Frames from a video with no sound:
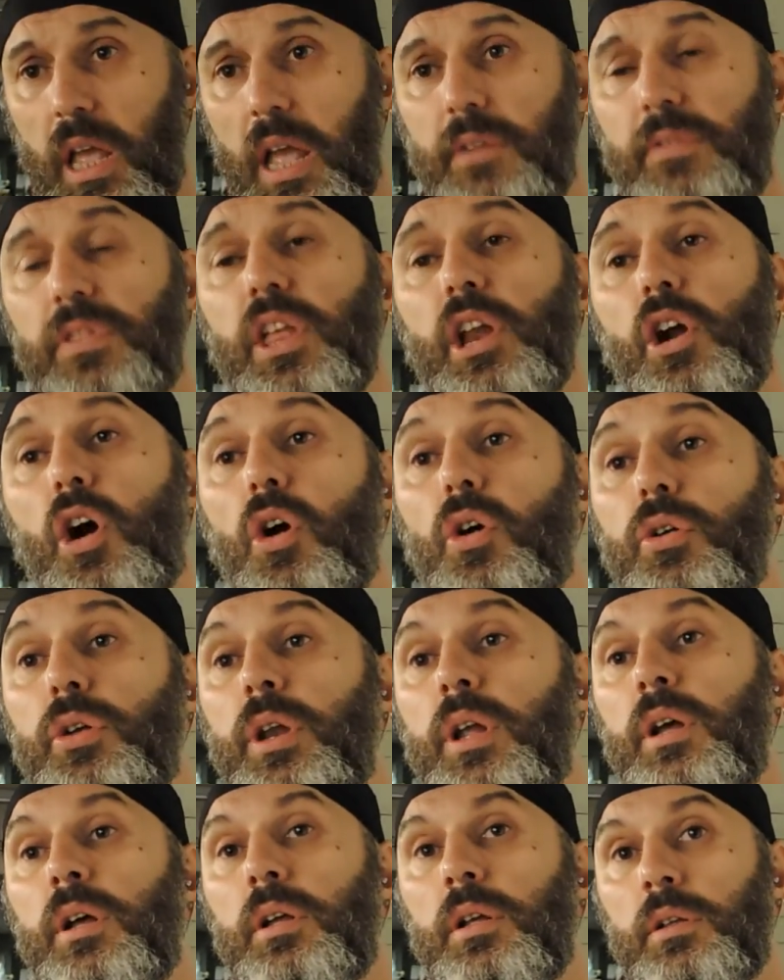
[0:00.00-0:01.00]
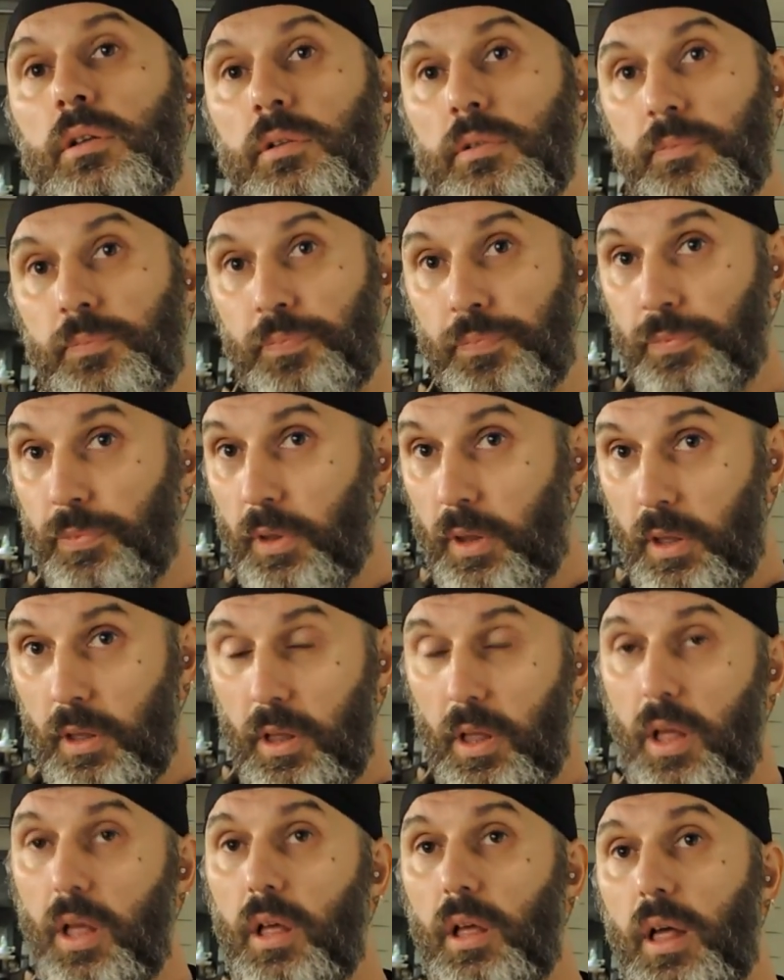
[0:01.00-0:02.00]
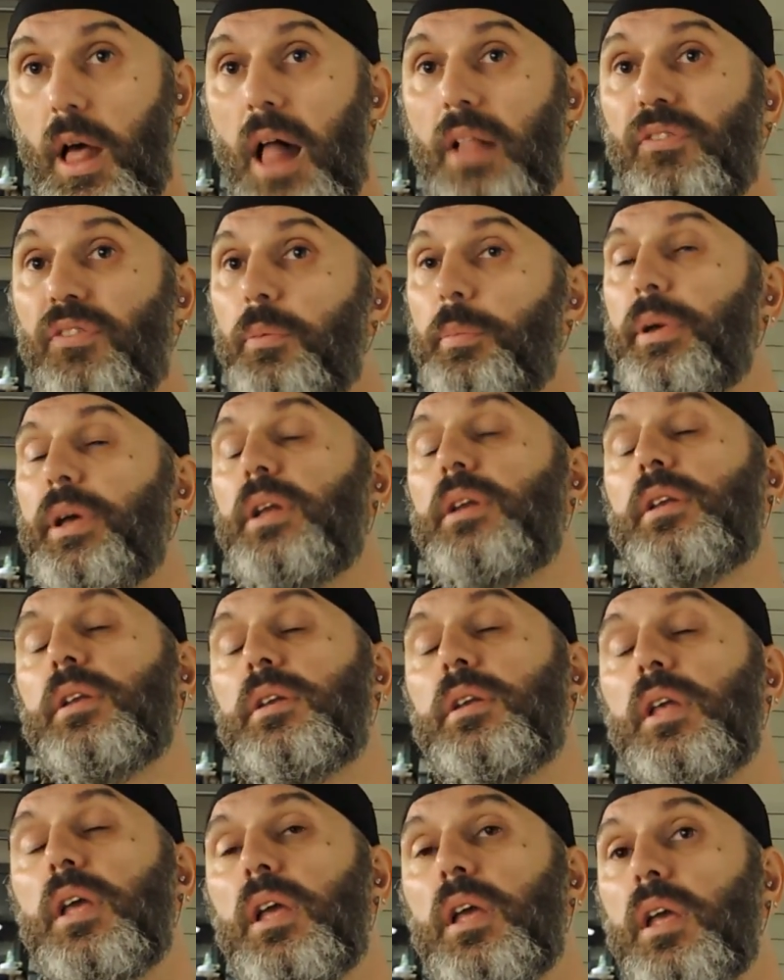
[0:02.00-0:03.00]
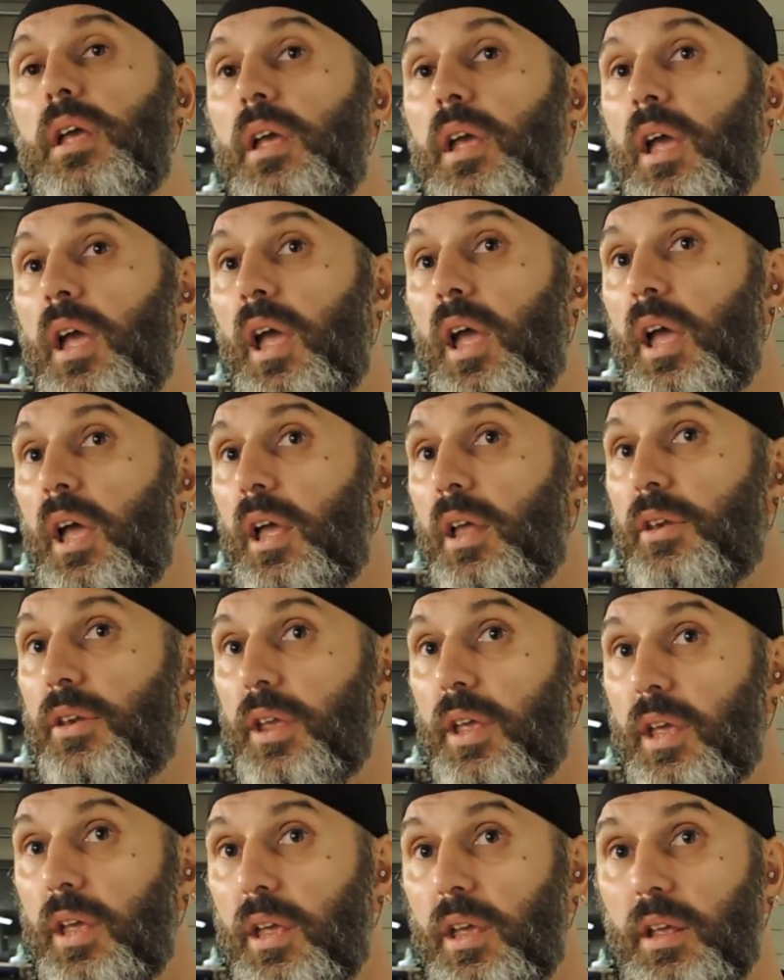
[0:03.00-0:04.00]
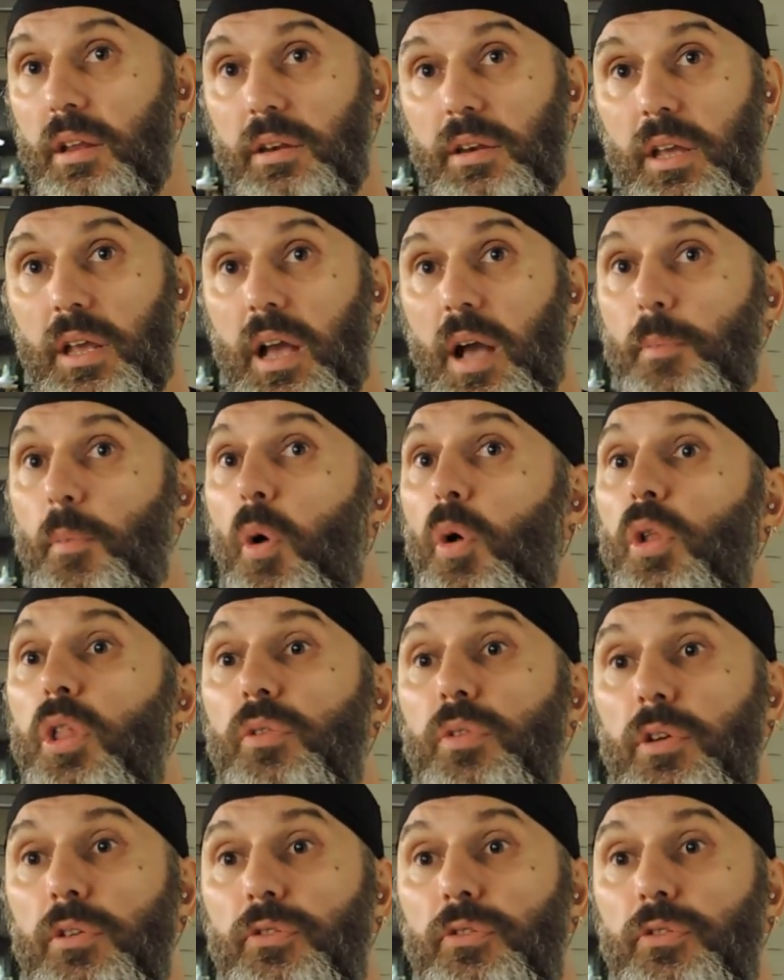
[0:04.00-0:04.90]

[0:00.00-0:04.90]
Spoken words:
They have their own alphabet, and they come all the